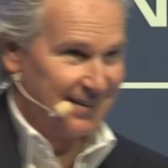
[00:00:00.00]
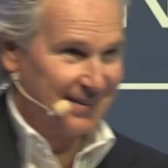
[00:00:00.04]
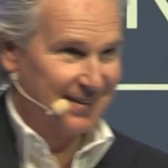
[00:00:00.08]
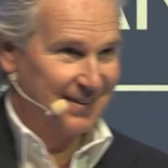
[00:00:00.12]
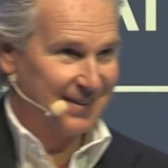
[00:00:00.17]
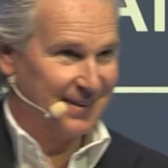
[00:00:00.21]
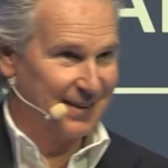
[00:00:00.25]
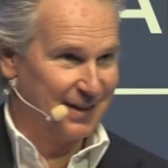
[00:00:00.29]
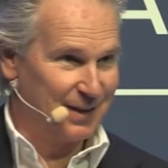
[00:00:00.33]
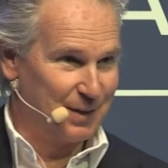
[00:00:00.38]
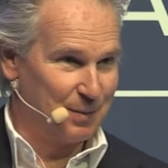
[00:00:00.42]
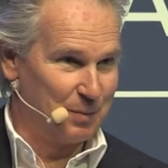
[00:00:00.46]

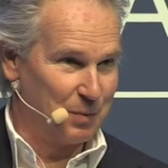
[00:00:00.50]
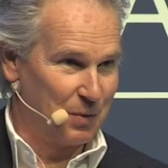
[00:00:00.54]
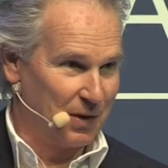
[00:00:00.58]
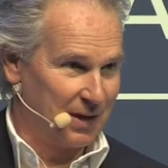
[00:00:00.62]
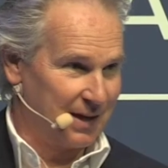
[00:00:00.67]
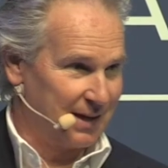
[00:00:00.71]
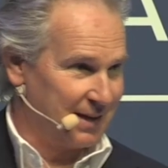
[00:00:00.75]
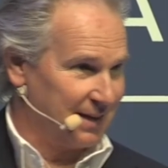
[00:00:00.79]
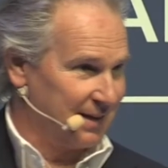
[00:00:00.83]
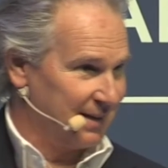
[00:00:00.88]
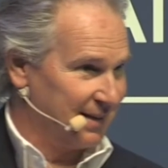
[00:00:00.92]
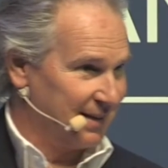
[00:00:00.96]
in the
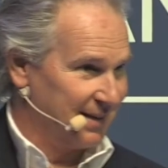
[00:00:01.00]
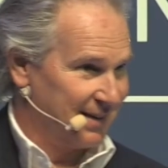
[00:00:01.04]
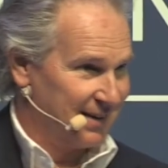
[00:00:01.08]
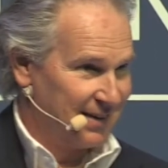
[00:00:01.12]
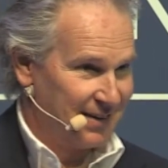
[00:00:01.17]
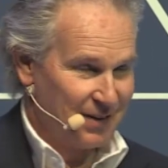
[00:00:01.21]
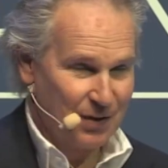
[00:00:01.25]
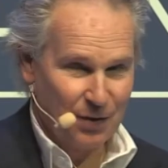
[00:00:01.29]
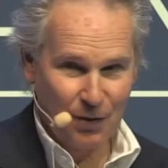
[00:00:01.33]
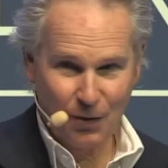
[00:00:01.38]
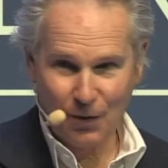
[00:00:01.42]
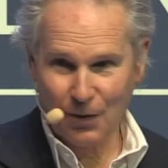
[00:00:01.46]
morning
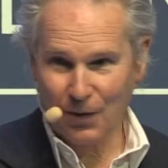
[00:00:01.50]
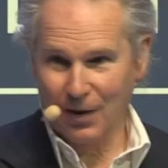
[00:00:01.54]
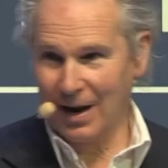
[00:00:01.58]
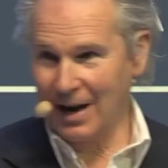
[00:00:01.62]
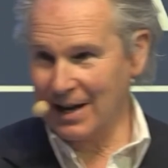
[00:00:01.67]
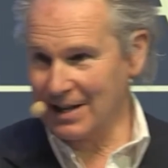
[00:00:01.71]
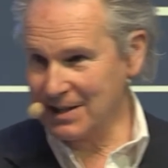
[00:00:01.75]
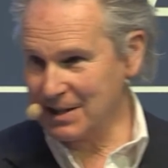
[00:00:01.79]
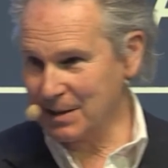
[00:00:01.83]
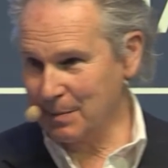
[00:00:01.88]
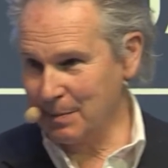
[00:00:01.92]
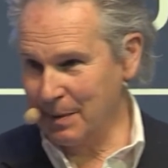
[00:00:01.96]
or
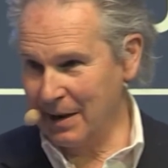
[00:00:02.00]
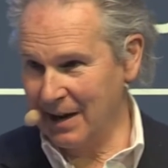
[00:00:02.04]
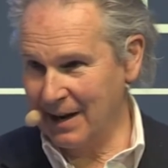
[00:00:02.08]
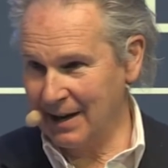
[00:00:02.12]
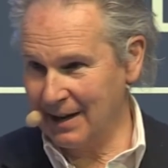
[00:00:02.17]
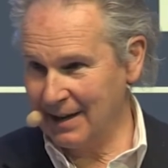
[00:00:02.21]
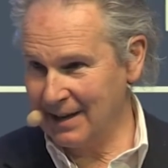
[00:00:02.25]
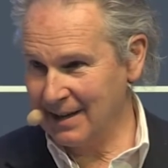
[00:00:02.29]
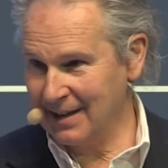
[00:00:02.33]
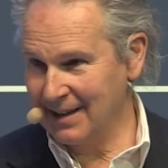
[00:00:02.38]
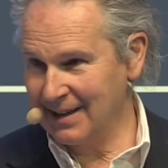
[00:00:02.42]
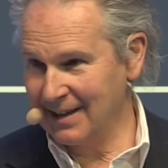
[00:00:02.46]
Hansa
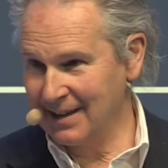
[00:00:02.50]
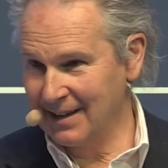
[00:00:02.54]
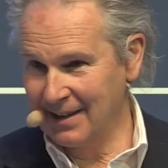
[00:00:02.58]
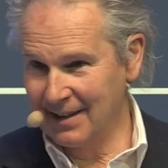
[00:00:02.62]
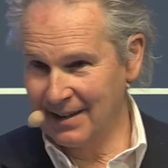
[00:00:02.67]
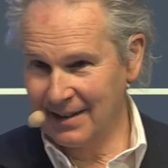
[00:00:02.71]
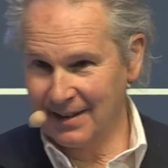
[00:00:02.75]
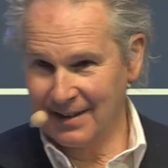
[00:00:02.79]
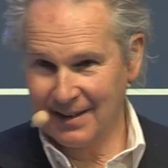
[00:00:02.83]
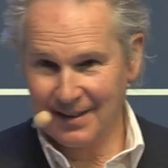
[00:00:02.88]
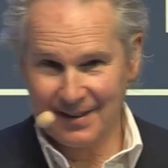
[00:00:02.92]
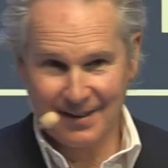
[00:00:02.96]
Bank
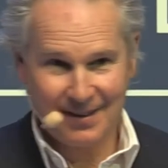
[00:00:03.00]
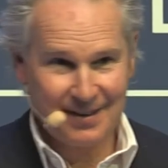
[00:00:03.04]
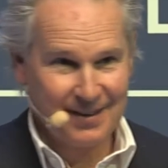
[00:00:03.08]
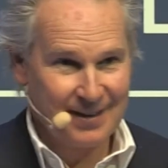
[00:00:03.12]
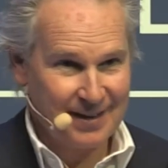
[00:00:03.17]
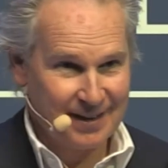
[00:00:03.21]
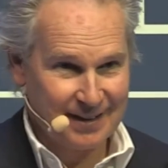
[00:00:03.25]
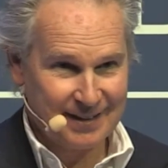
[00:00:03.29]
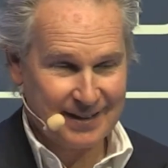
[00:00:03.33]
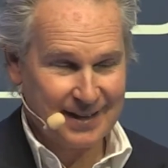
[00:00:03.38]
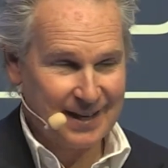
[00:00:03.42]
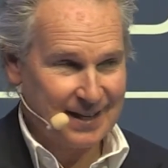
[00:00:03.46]

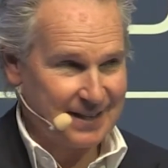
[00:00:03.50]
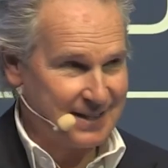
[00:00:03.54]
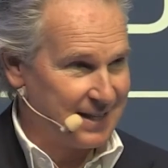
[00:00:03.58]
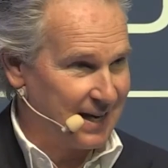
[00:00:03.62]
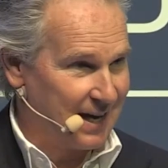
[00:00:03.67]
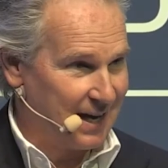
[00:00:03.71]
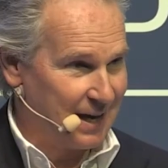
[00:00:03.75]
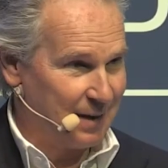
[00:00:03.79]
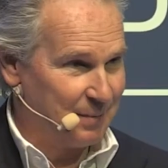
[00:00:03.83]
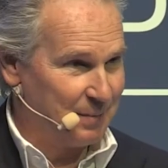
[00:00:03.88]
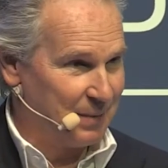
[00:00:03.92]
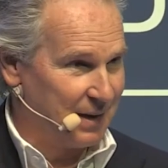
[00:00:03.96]
at that
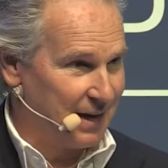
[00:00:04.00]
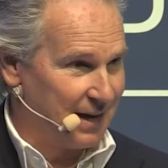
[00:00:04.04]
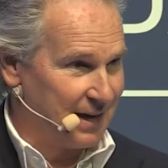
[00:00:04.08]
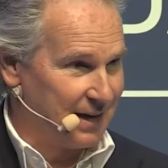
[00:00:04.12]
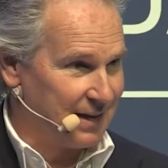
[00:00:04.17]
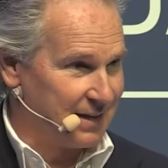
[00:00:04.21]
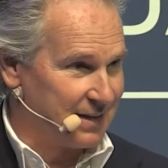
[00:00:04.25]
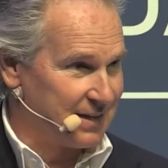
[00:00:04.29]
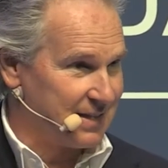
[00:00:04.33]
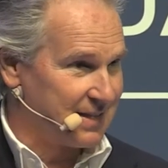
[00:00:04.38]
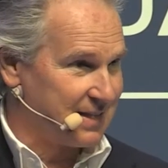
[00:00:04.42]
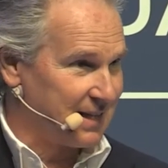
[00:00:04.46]
time
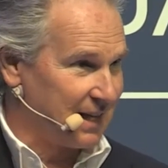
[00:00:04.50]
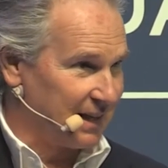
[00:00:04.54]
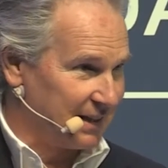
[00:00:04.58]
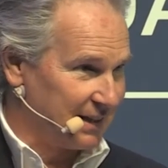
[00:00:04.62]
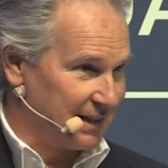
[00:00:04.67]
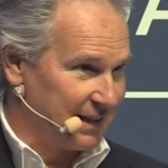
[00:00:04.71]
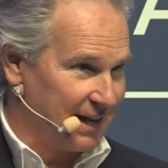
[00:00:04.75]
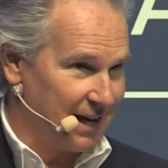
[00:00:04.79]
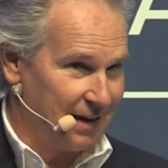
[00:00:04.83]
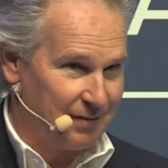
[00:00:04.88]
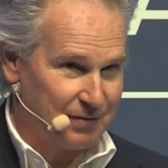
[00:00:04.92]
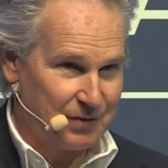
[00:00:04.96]
and sell in
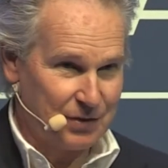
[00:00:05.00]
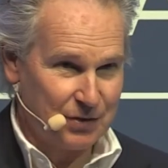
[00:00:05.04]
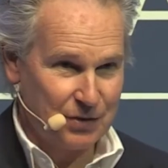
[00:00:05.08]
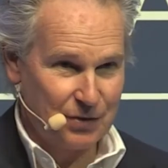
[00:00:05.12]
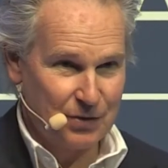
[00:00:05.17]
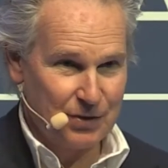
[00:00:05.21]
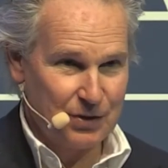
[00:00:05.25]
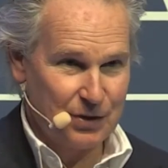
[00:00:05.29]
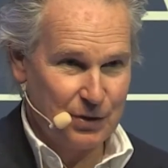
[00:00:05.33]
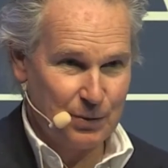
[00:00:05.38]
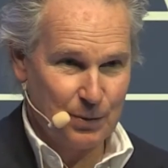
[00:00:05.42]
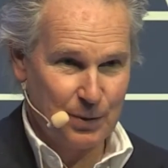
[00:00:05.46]
the
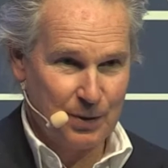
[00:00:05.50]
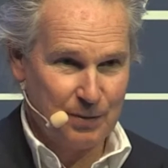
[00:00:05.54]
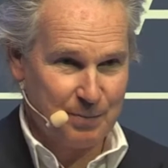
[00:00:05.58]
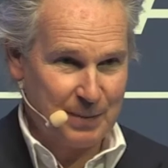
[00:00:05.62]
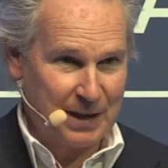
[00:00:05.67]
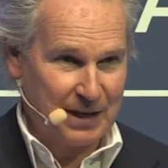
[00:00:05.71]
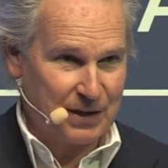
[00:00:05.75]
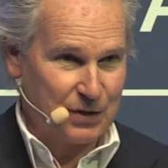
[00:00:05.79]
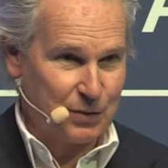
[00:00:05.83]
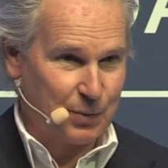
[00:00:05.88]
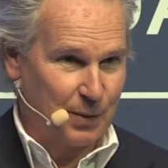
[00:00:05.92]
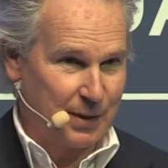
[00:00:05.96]
afternoon, you would have
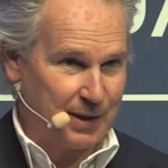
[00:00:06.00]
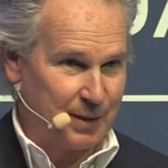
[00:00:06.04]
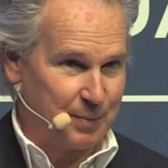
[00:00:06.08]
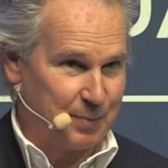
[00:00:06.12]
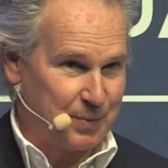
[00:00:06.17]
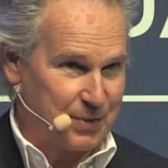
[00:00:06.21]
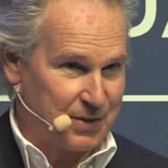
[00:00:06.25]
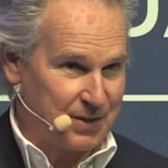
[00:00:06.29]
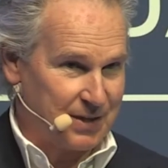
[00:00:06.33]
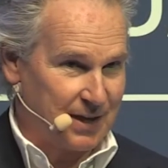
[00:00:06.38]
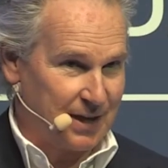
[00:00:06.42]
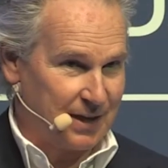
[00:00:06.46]
made
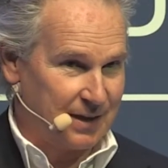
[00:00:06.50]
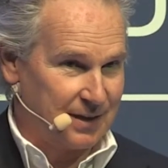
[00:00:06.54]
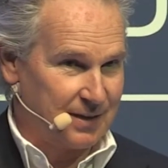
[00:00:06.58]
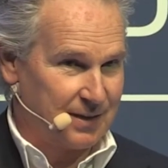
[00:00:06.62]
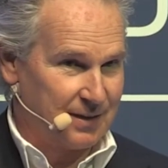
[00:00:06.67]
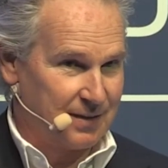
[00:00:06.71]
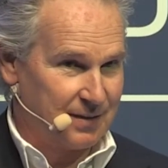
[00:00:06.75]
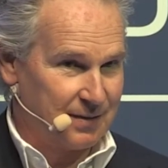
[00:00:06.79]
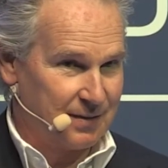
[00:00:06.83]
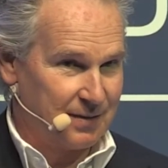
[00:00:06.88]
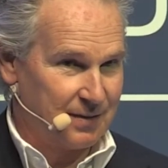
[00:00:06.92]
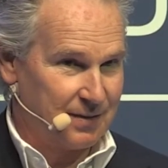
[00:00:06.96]
20%.
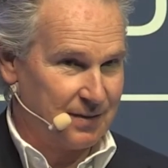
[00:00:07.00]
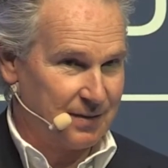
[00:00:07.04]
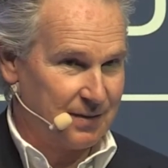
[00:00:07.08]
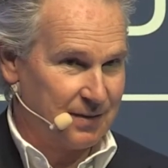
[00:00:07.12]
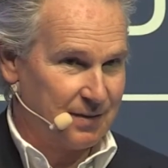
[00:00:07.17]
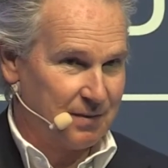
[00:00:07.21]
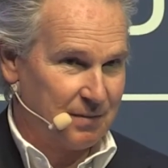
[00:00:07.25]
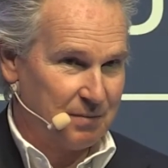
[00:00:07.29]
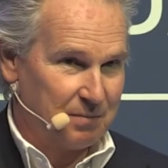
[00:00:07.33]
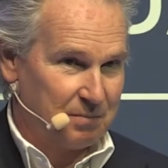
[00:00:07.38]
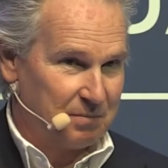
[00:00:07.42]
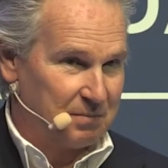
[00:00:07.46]

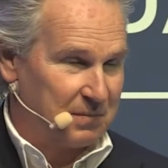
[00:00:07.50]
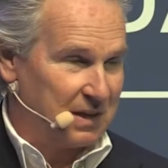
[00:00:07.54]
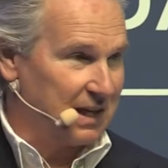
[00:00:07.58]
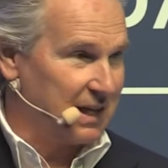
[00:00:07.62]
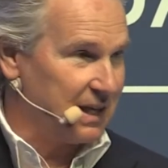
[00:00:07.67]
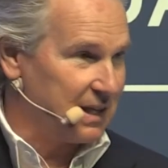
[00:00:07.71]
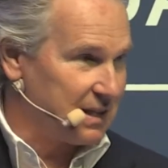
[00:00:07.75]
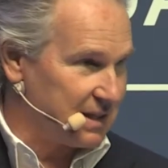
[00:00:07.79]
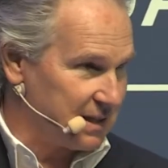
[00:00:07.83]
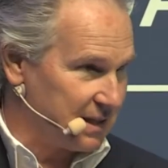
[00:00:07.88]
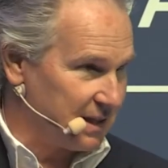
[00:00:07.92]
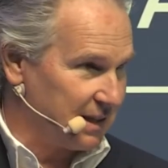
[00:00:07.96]

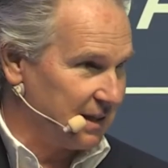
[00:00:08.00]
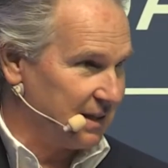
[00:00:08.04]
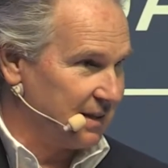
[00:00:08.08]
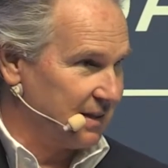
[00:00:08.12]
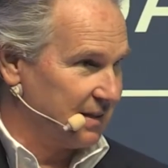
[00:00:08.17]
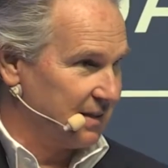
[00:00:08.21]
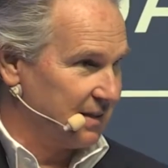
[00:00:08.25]
Easy.